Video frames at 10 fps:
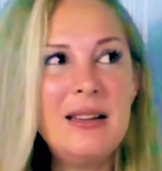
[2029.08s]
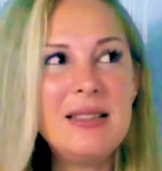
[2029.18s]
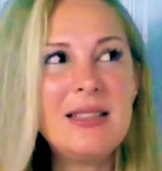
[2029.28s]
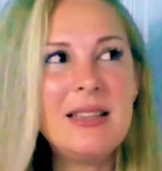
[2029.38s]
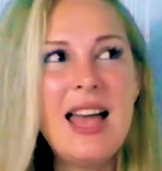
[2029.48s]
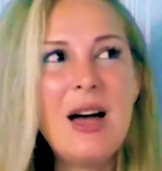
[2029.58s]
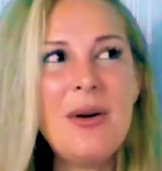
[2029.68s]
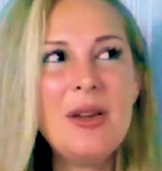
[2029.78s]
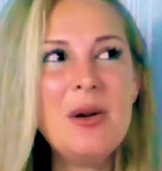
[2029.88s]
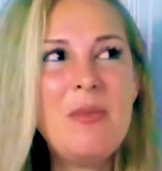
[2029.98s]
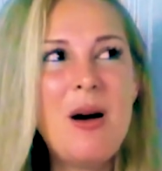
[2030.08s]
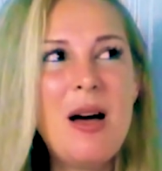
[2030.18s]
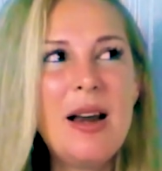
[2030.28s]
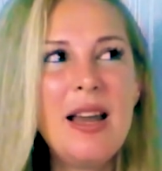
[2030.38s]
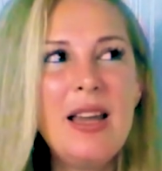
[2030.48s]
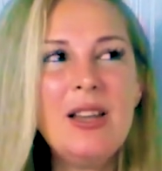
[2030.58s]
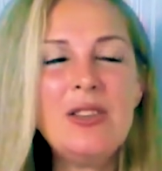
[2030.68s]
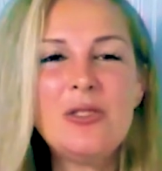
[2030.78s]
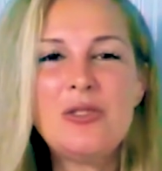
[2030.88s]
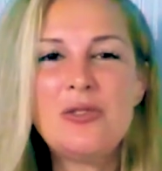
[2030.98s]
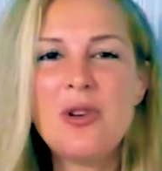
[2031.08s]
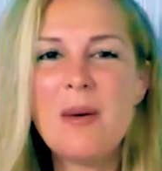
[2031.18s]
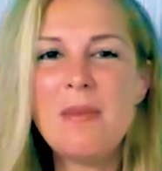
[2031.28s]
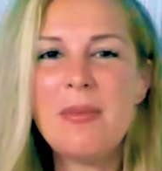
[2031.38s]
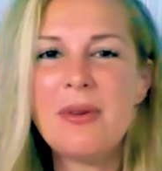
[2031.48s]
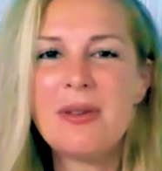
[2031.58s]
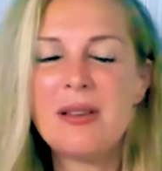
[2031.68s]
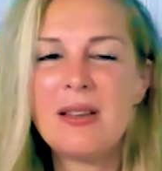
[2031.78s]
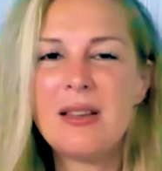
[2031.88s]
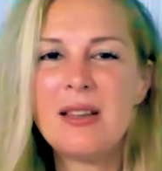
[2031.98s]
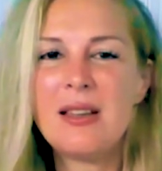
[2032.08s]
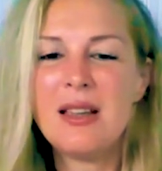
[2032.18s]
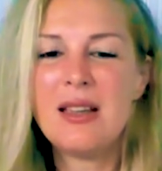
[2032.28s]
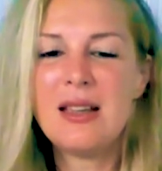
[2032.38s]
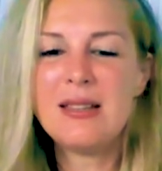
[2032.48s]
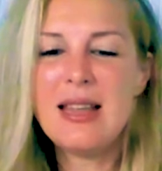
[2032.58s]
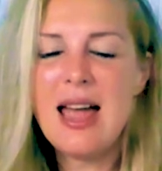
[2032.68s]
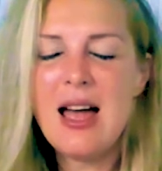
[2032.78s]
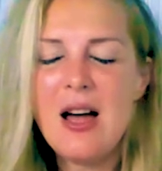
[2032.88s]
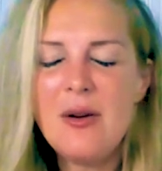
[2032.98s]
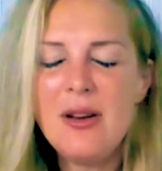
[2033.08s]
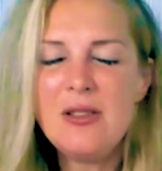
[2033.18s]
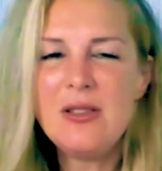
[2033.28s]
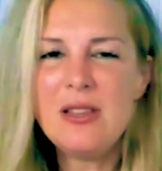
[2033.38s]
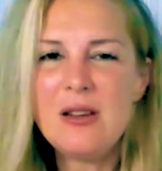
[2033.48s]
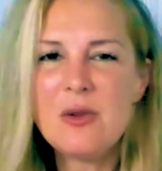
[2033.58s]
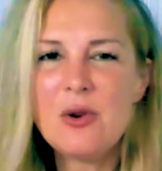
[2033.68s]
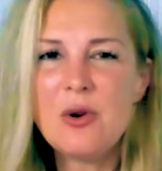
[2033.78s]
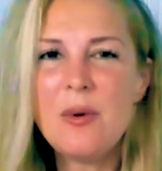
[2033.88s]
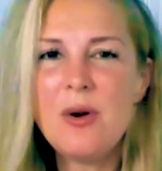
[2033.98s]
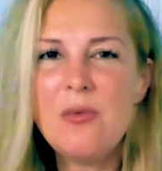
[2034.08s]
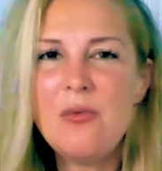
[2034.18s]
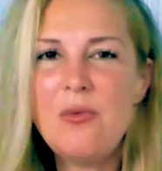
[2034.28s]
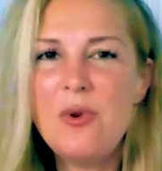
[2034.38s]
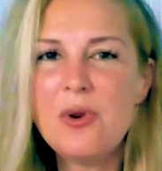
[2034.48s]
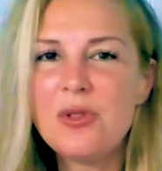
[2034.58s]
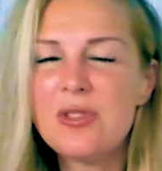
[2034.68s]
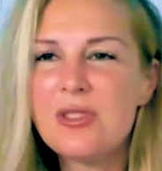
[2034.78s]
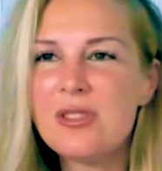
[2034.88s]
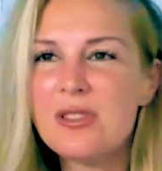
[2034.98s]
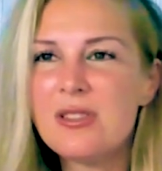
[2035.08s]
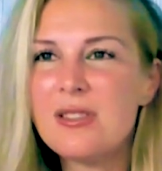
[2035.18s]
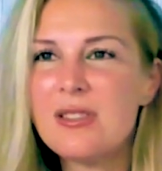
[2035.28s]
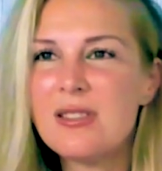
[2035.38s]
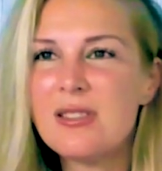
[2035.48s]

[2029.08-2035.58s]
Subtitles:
Just allowing your body to drop down into the earth, growing roots